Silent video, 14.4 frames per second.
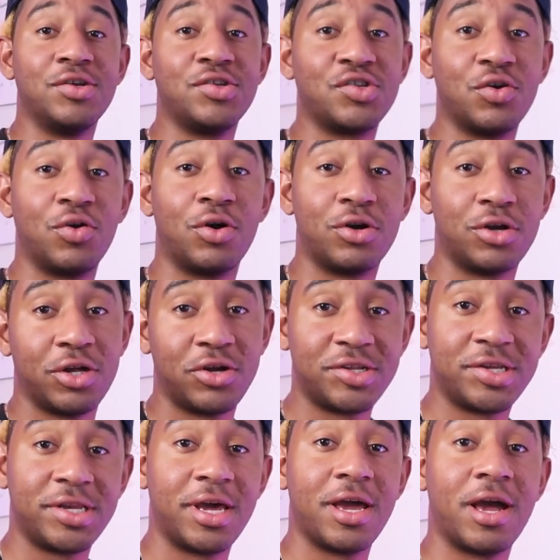So earlier
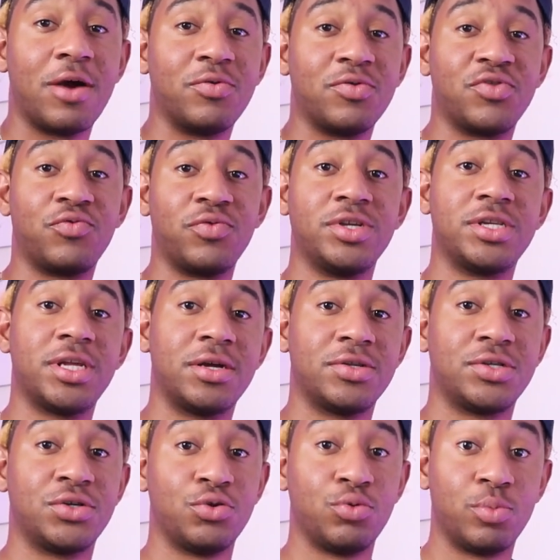today, I was reached out
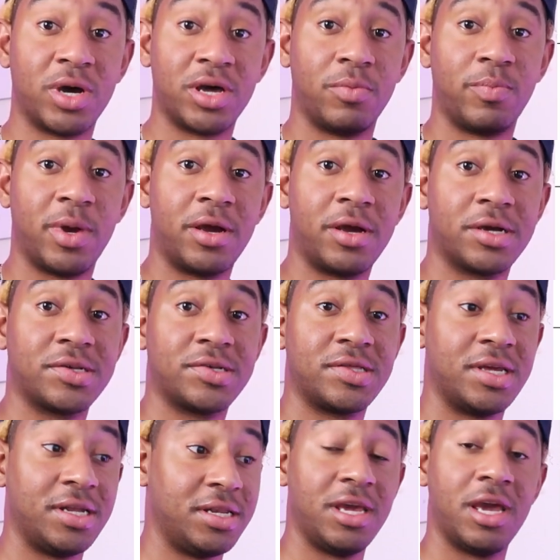to by the Berrics.
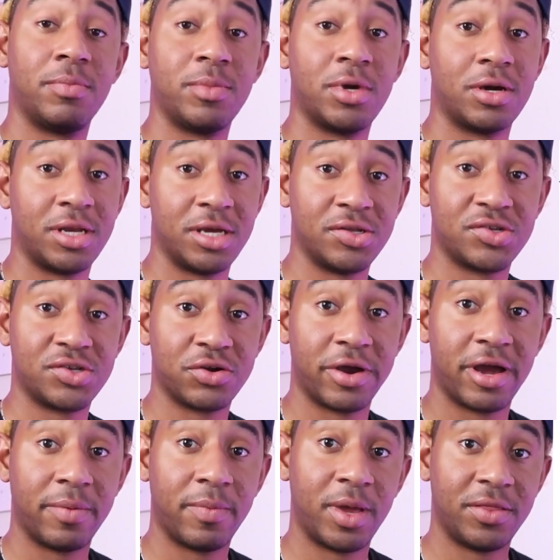They DM'd me on
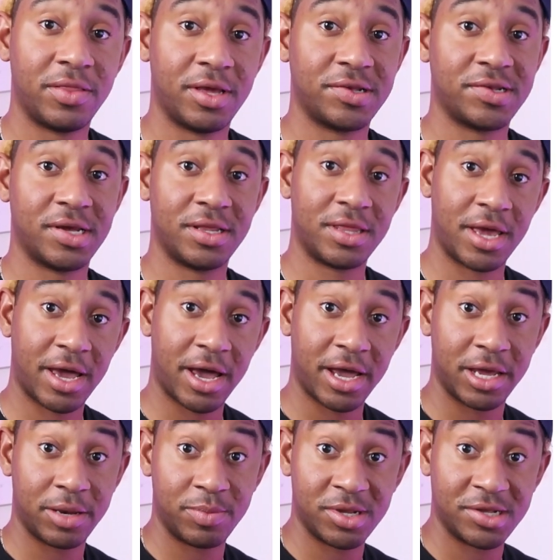Instagram and they said that I
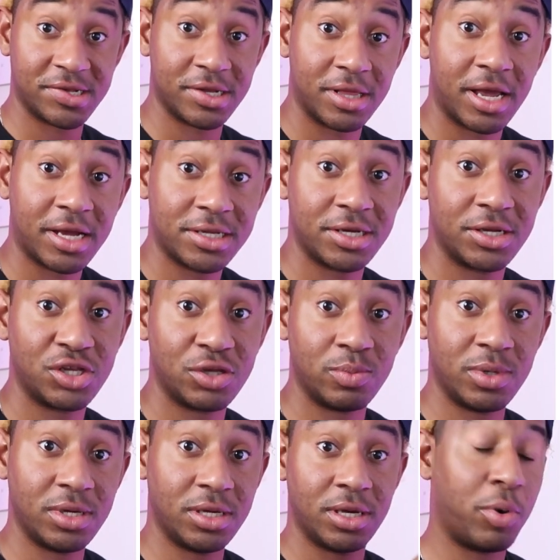had been selected to
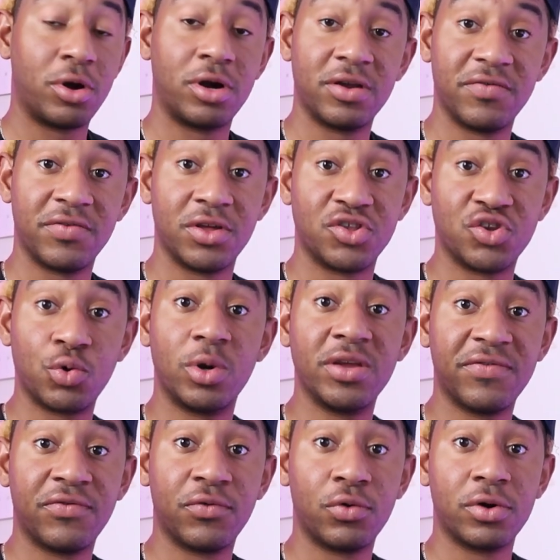be part of the
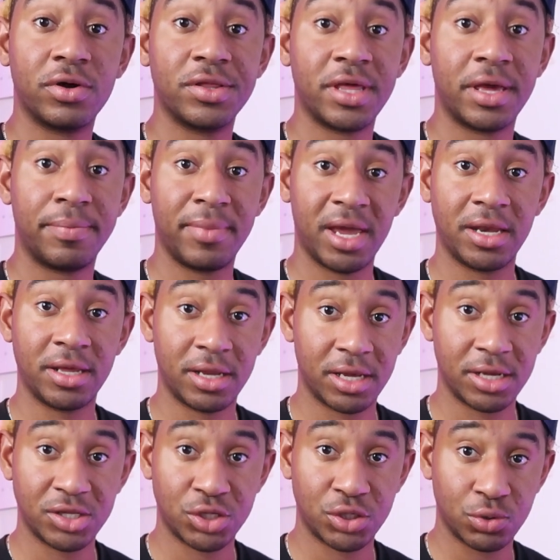24 that made it
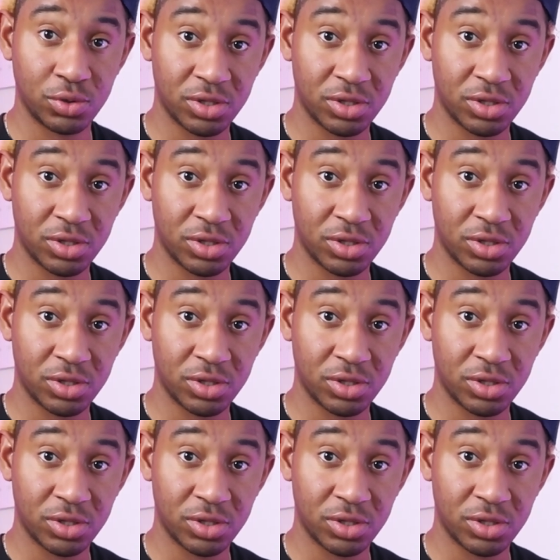into